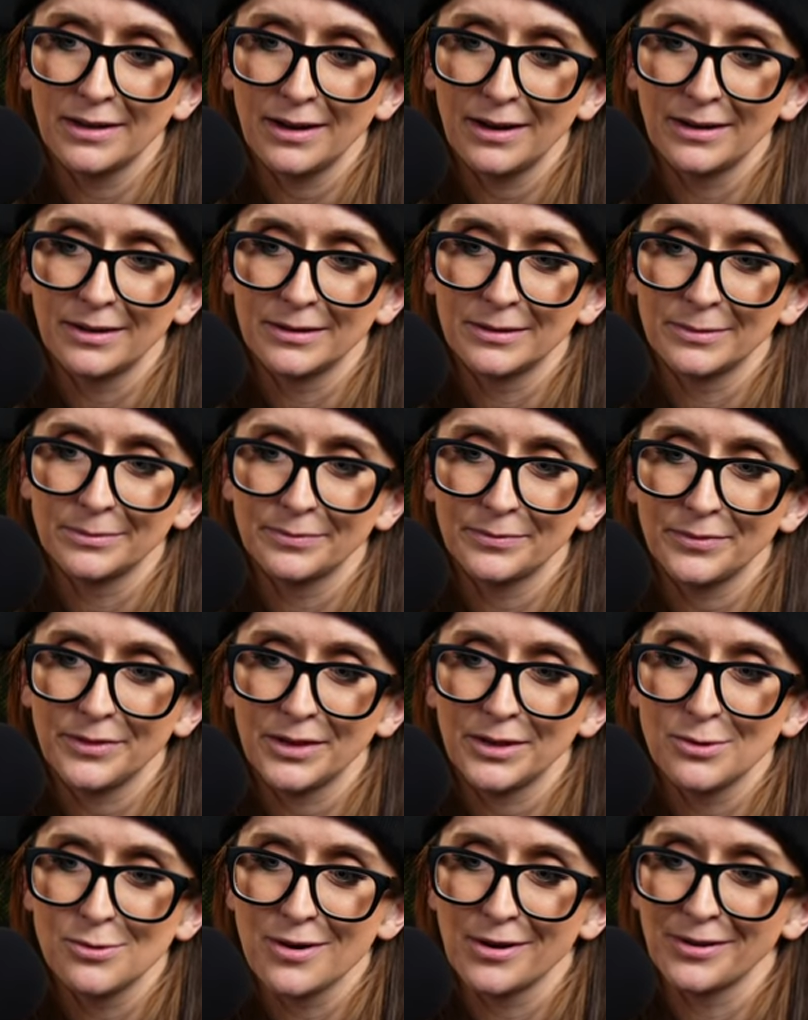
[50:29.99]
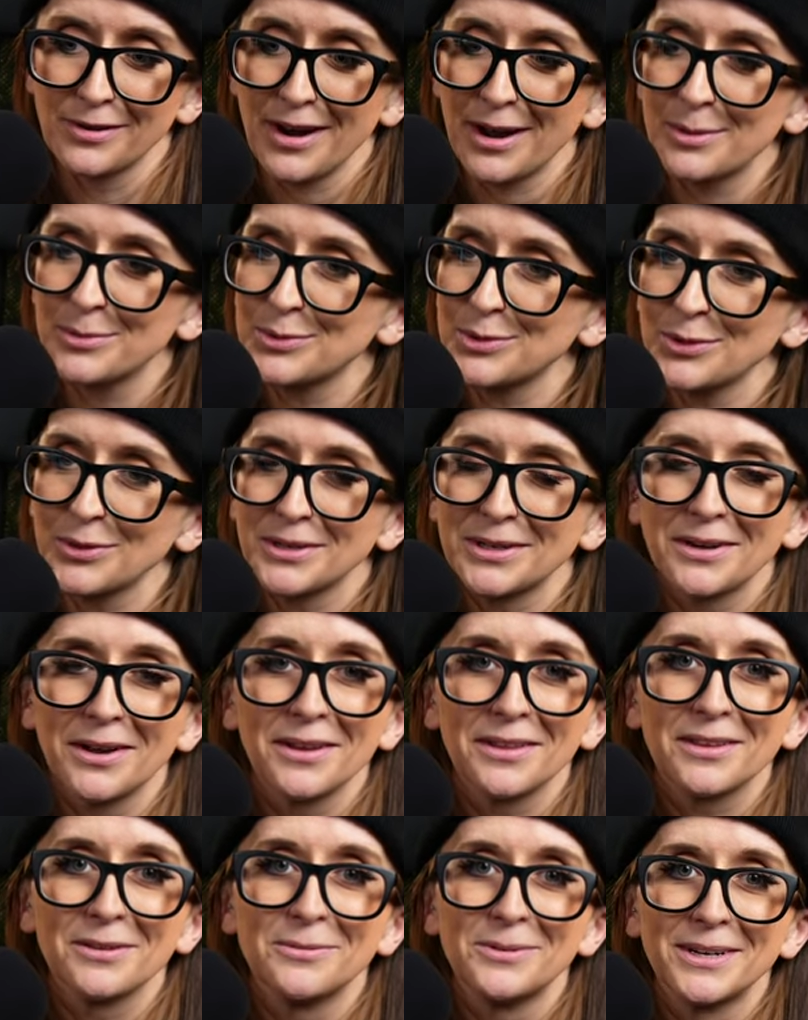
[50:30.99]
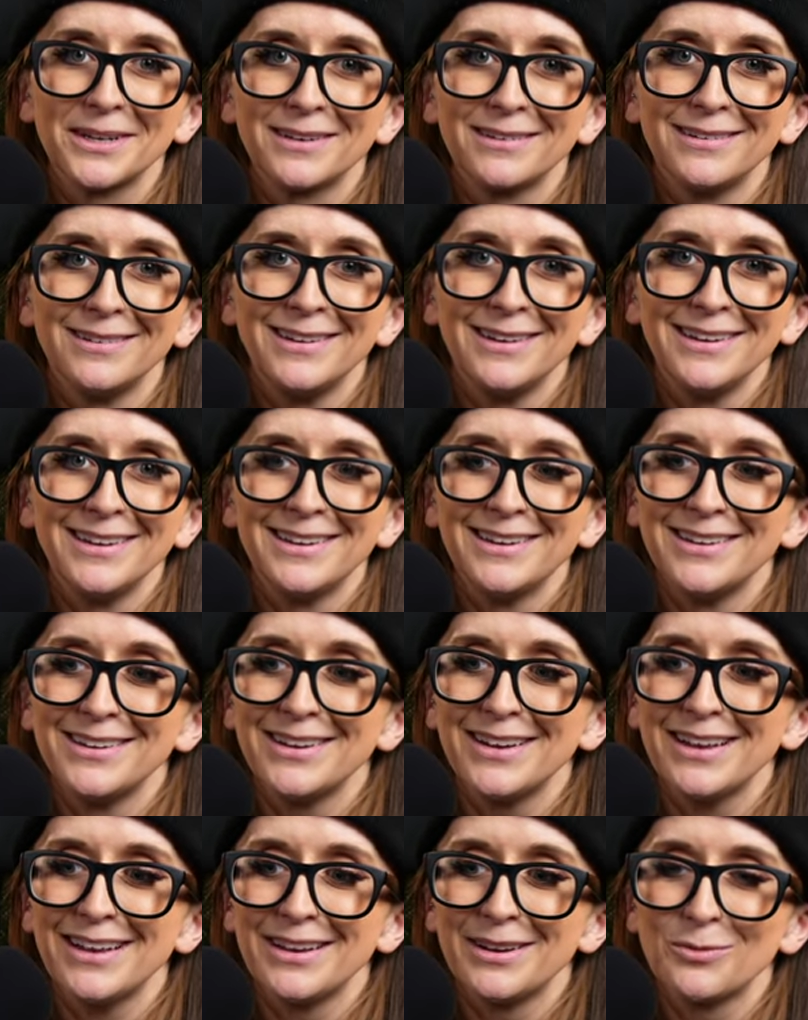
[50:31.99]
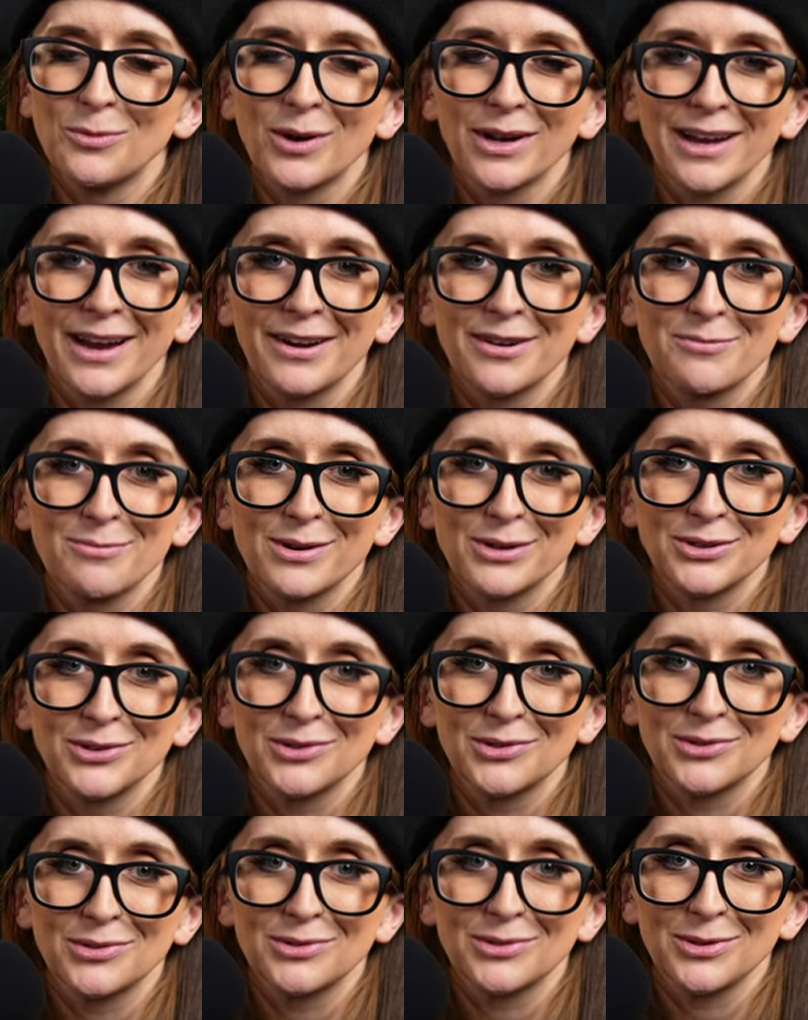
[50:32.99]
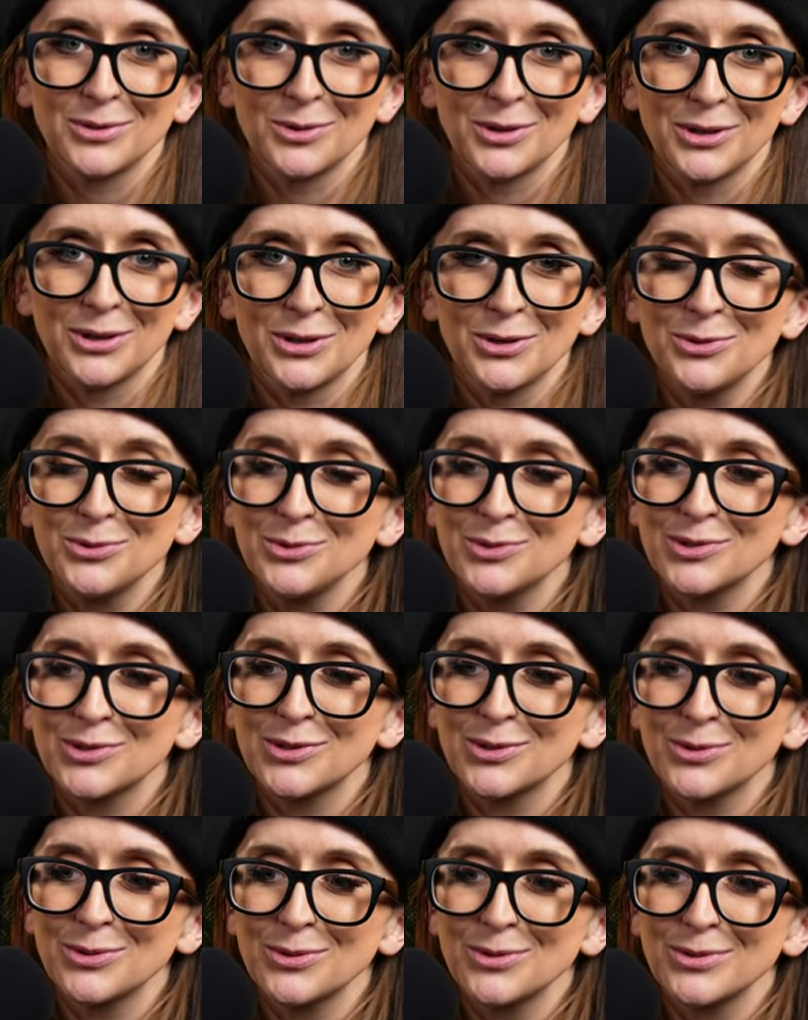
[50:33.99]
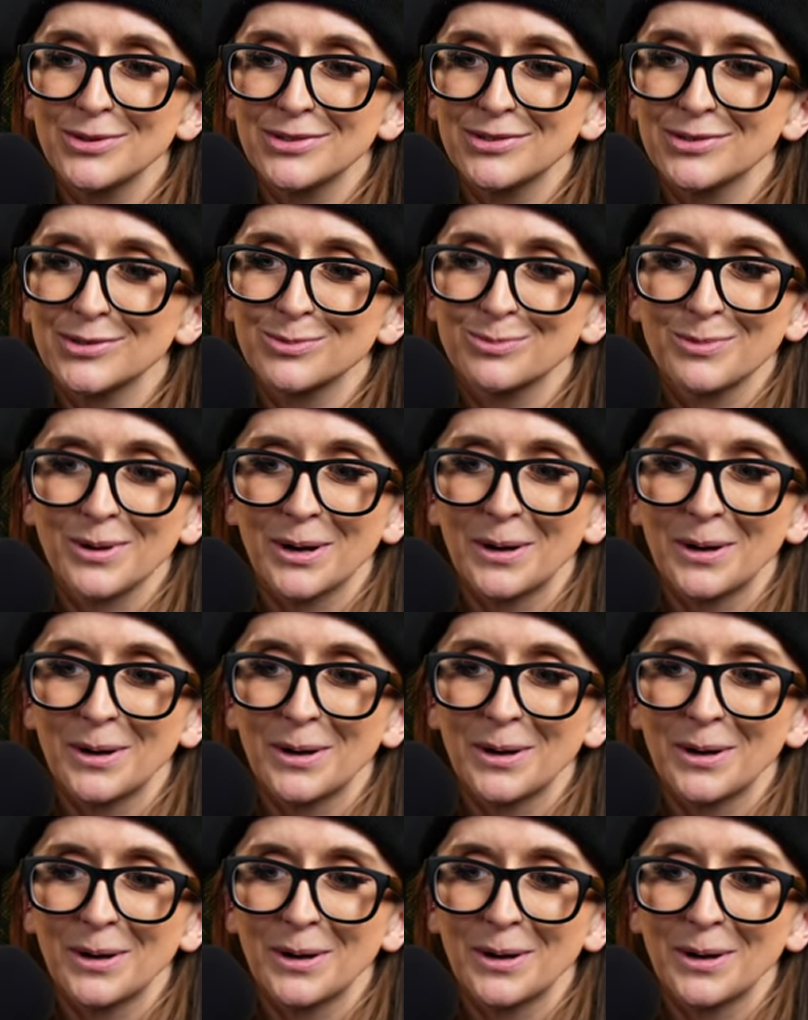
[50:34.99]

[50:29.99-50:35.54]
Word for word: Um, you are absolutely not limited in what kind of brushes you can use to do this.